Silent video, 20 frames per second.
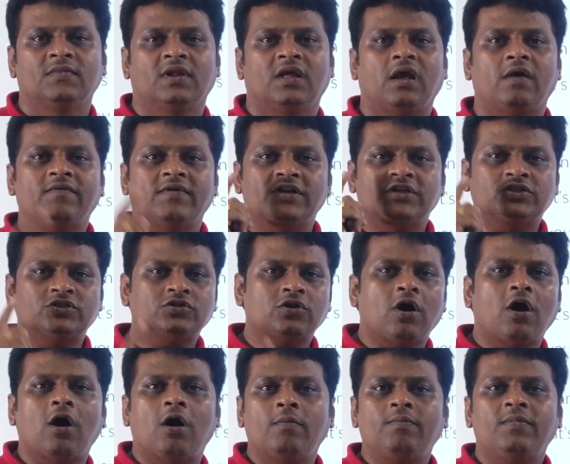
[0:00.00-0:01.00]
He will
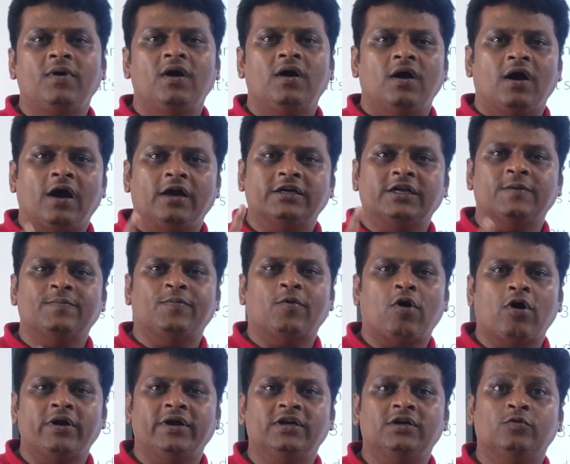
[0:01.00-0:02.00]
stop at a
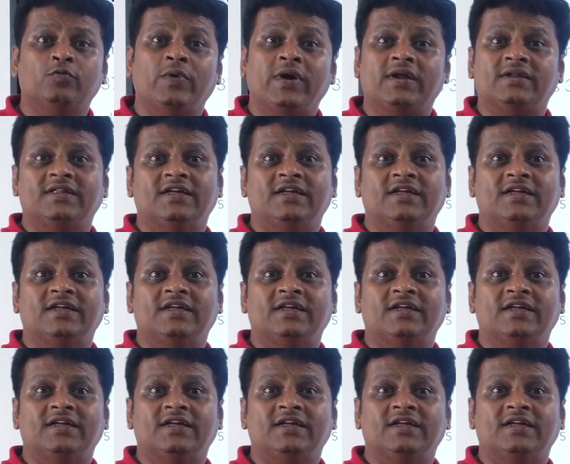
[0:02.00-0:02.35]
point where